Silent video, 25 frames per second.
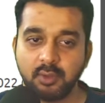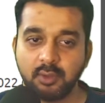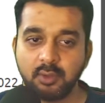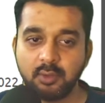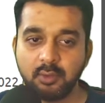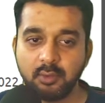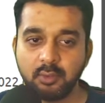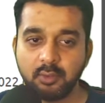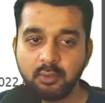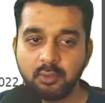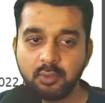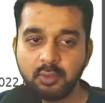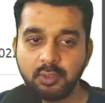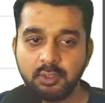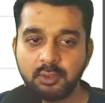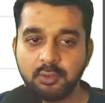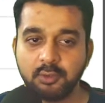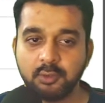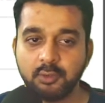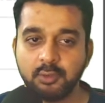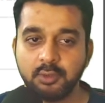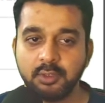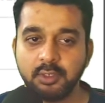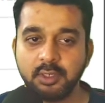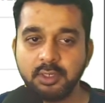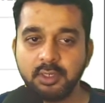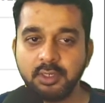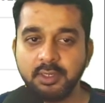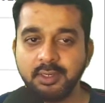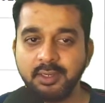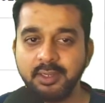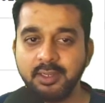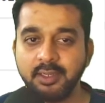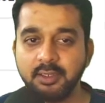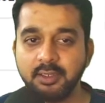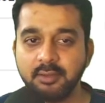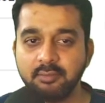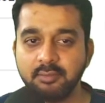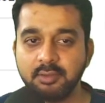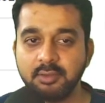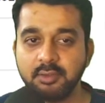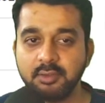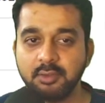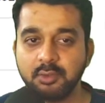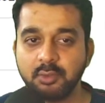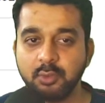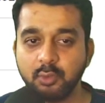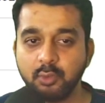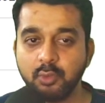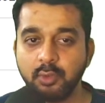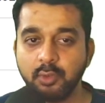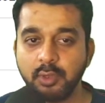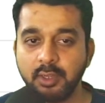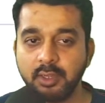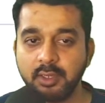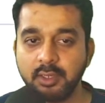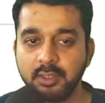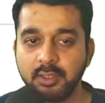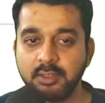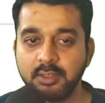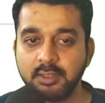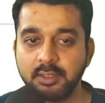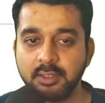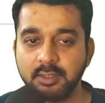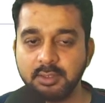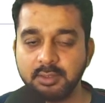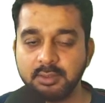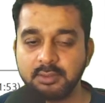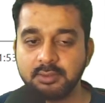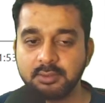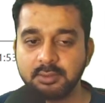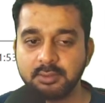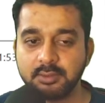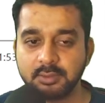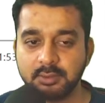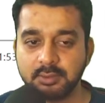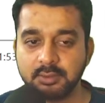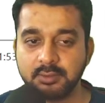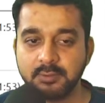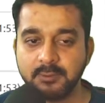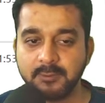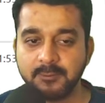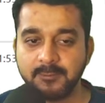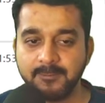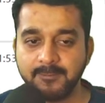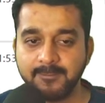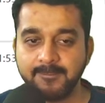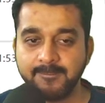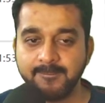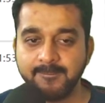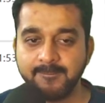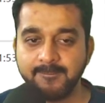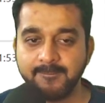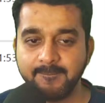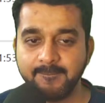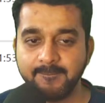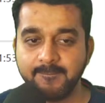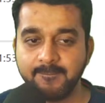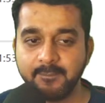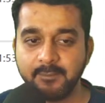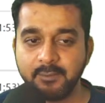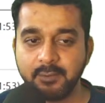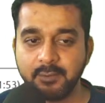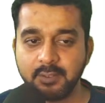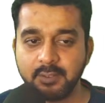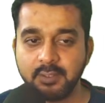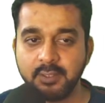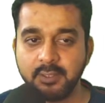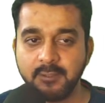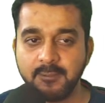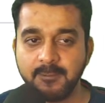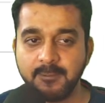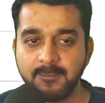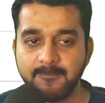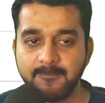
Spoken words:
Okay, so there are links with no anchor text. Okay,